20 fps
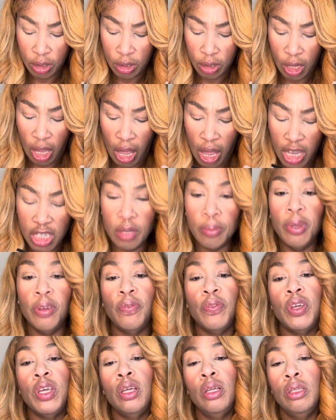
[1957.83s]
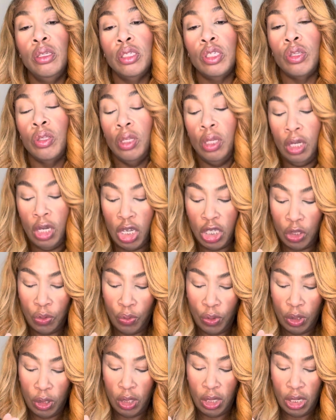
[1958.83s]
Cosmic Veil. So the next
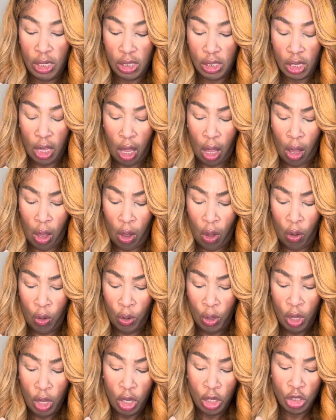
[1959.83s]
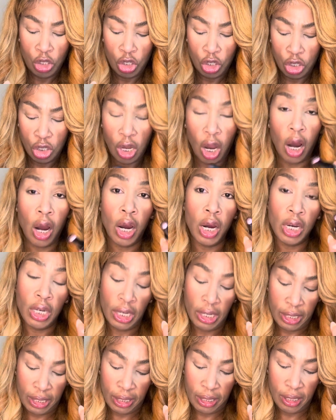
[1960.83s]
one is called
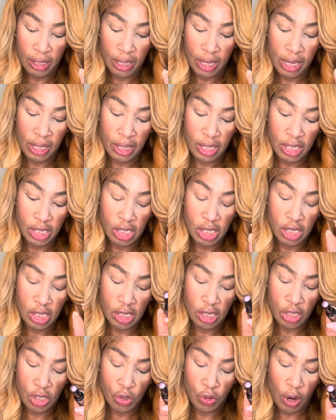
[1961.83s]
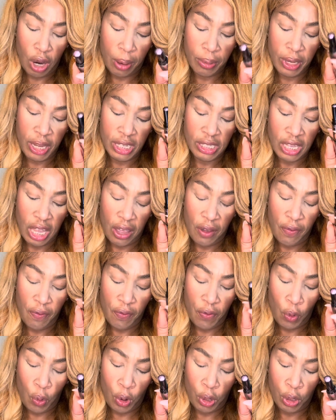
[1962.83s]
Starling, and this is described as a
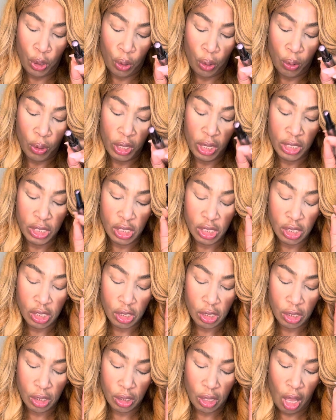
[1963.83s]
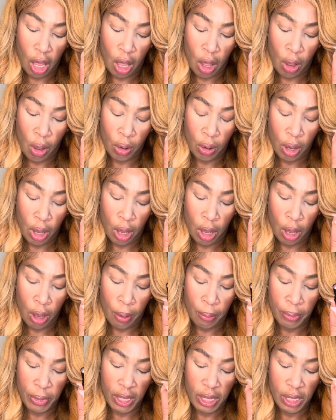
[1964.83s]
foil. It's
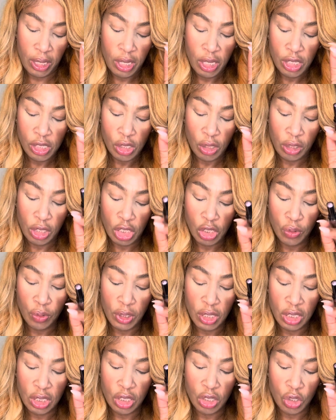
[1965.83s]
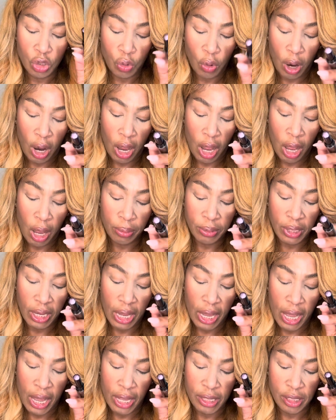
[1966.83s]
called so this one is described
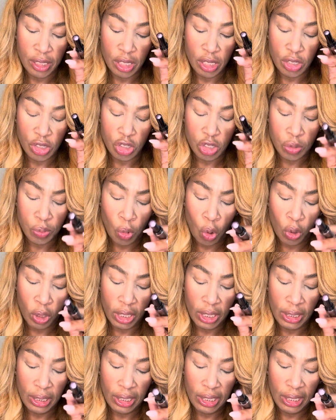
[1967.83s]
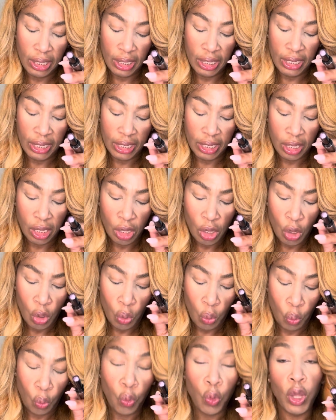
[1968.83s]
as smoky lilac
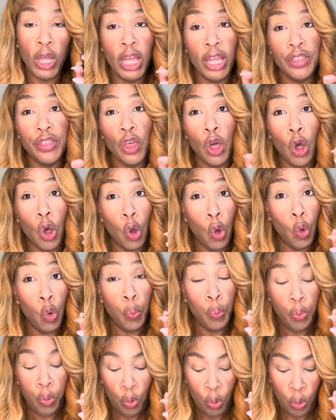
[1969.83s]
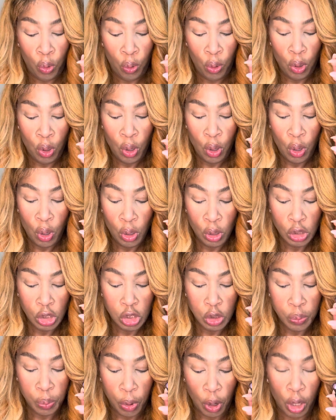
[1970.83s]
with opal
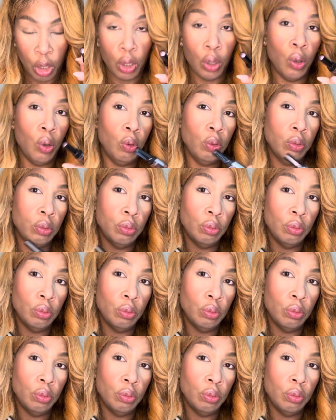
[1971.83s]
sparkle.